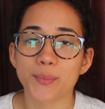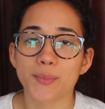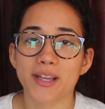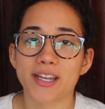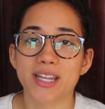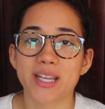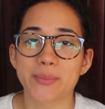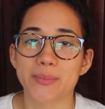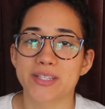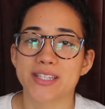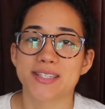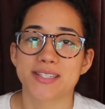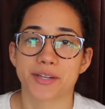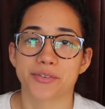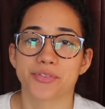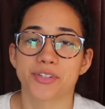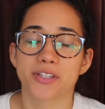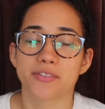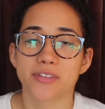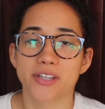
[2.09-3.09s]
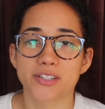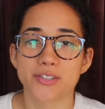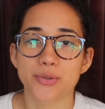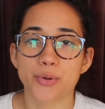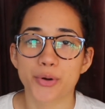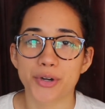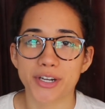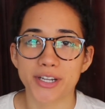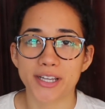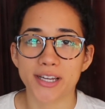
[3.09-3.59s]
My name is Stephany
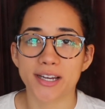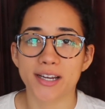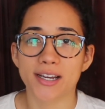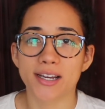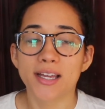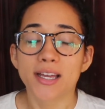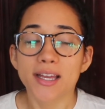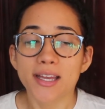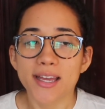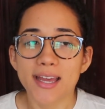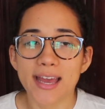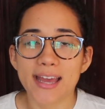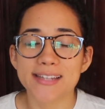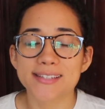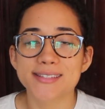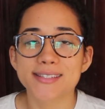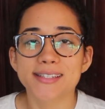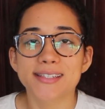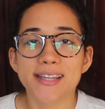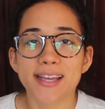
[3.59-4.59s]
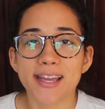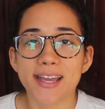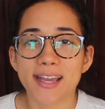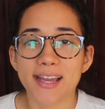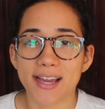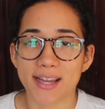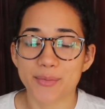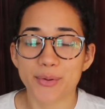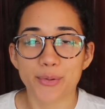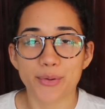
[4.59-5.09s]
Victoria and
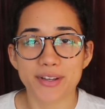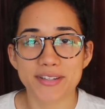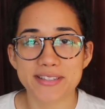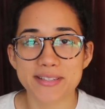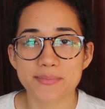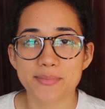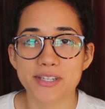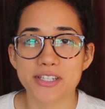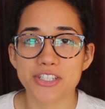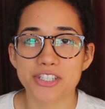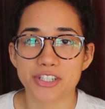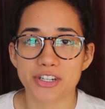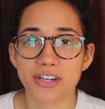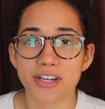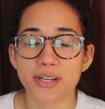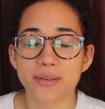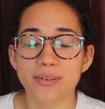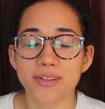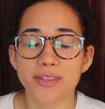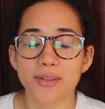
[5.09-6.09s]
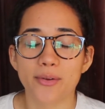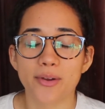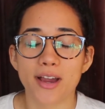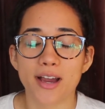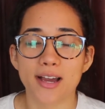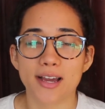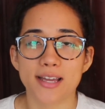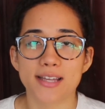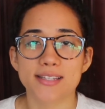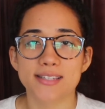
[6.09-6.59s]
today I'm going to be sharing with you
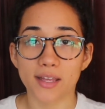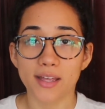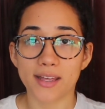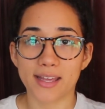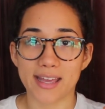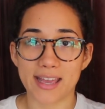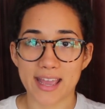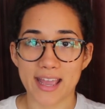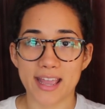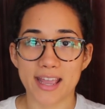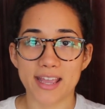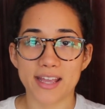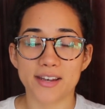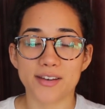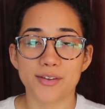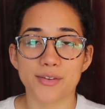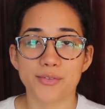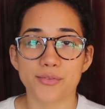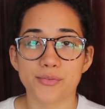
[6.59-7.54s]
guys 8